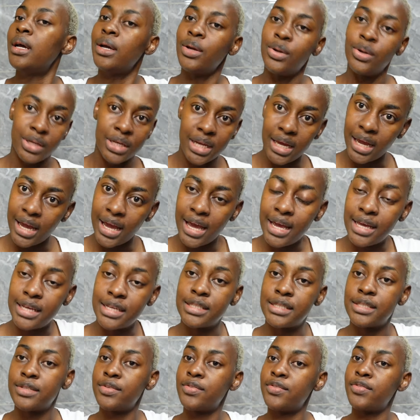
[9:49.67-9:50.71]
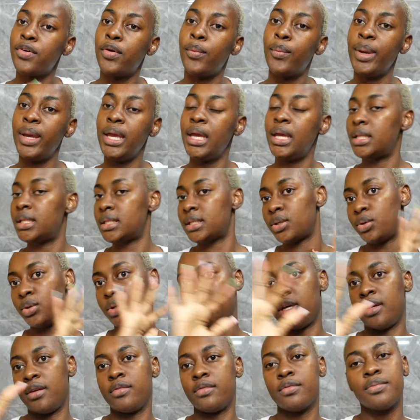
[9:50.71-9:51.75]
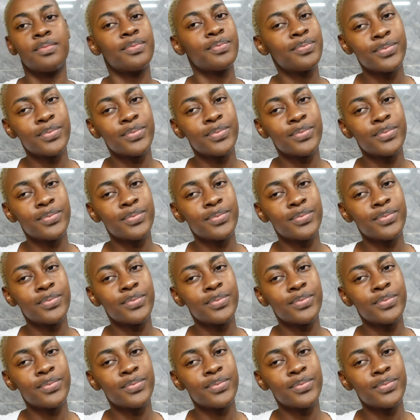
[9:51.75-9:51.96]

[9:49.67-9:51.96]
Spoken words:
Good night, guys. For me, it's good night.